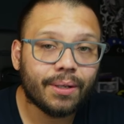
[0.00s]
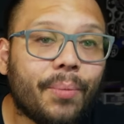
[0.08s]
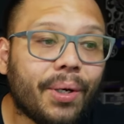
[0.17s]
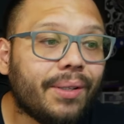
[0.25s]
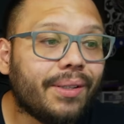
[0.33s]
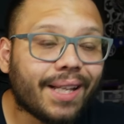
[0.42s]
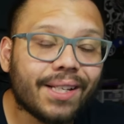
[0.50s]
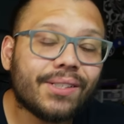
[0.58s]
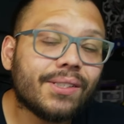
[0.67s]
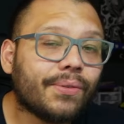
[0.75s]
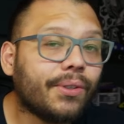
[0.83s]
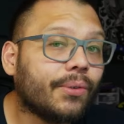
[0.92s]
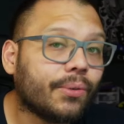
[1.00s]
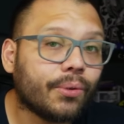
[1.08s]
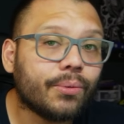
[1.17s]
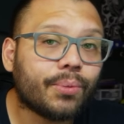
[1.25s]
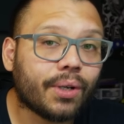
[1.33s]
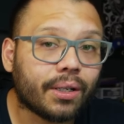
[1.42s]
But not just for your
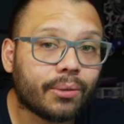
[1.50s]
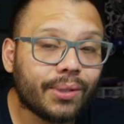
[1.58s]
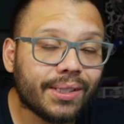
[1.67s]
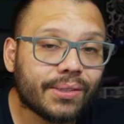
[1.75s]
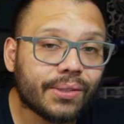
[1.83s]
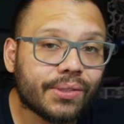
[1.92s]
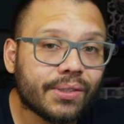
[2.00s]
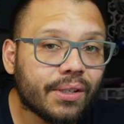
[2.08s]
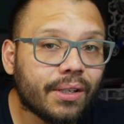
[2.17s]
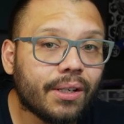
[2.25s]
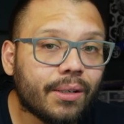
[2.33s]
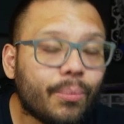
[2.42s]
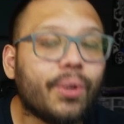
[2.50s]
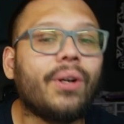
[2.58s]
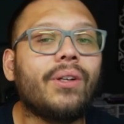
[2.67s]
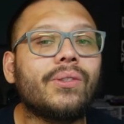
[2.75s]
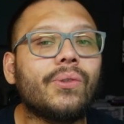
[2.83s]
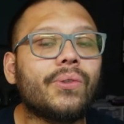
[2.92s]
own product research, but
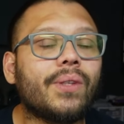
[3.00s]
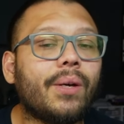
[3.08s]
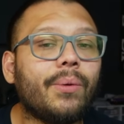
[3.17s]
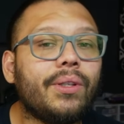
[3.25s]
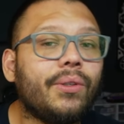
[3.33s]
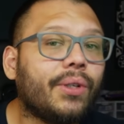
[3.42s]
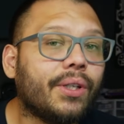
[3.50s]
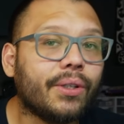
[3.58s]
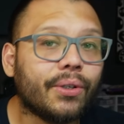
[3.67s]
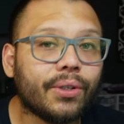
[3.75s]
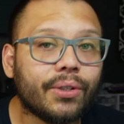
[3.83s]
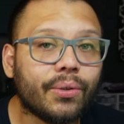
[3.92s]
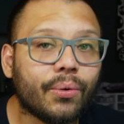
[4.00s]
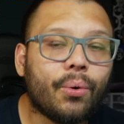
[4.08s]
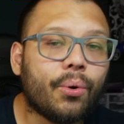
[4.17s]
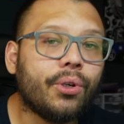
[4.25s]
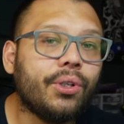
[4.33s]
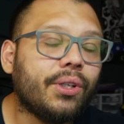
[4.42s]
also so that way you can learn
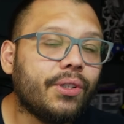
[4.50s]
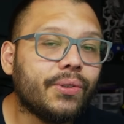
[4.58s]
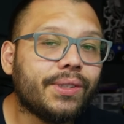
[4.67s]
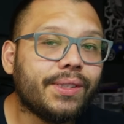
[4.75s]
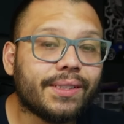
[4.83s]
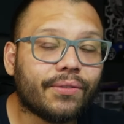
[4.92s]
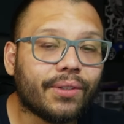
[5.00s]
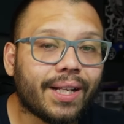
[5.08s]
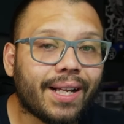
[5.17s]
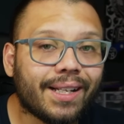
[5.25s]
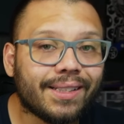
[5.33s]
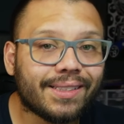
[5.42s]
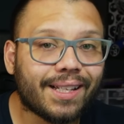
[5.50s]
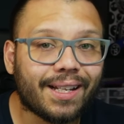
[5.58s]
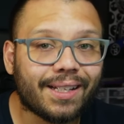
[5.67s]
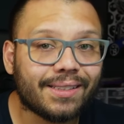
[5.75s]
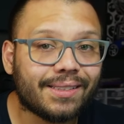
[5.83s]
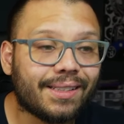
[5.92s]
or you can use these different ads
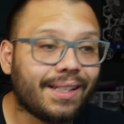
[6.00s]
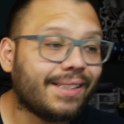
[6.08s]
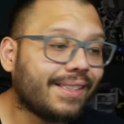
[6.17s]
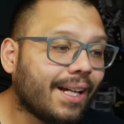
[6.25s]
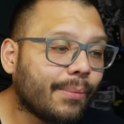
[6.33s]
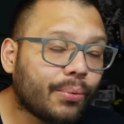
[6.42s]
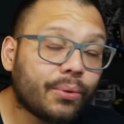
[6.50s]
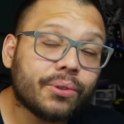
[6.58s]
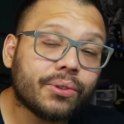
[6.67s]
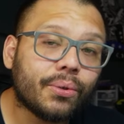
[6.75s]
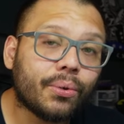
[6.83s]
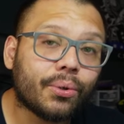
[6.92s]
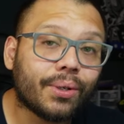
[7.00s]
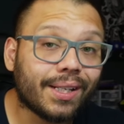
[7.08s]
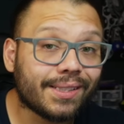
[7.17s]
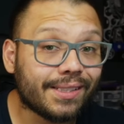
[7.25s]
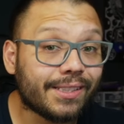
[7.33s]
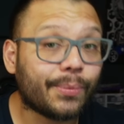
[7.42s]
as examples or
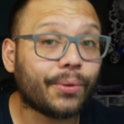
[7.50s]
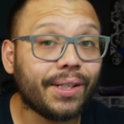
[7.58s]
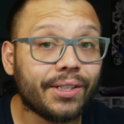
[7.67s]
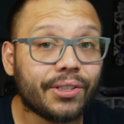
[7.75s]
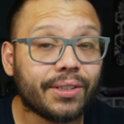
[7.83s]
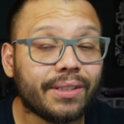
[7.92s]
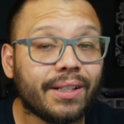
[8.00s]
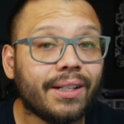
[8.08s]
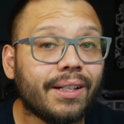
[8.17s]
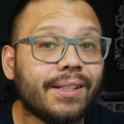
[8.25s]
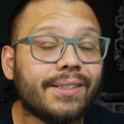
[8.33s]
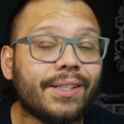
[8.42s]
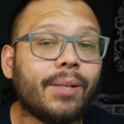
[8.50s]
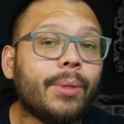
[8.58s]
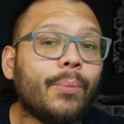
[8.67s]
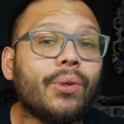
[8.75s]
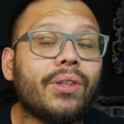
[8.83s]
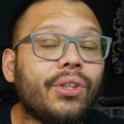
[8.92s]
as inspiration to come
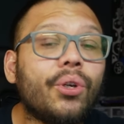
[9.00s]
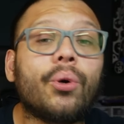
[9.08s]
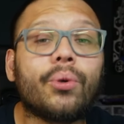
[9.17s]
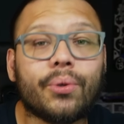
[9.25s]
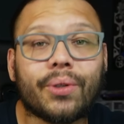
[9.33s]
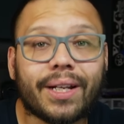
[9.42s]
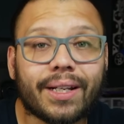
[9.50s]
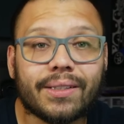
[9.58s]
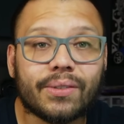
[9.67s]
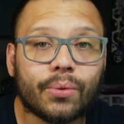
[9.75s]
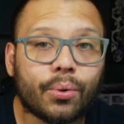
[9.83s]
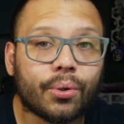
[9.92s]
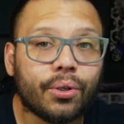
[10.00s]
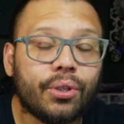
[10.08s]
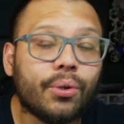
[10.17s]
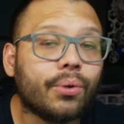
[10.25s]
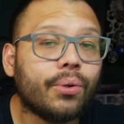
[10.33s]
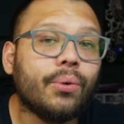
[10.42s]
up with your own ads or
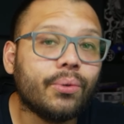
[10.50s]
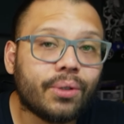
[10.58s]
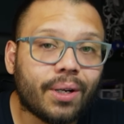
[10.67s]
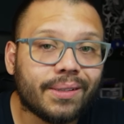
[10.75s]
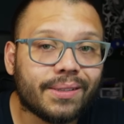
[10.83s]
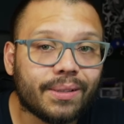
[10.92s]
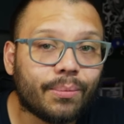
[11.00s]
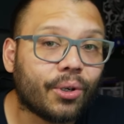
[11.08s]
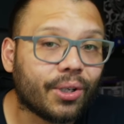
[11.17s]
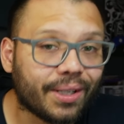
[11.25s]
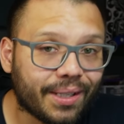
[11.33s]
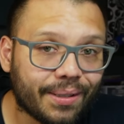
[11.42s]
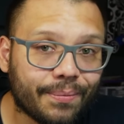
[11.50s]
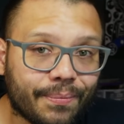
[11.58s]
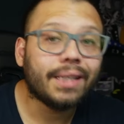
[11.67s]
your own content marketing.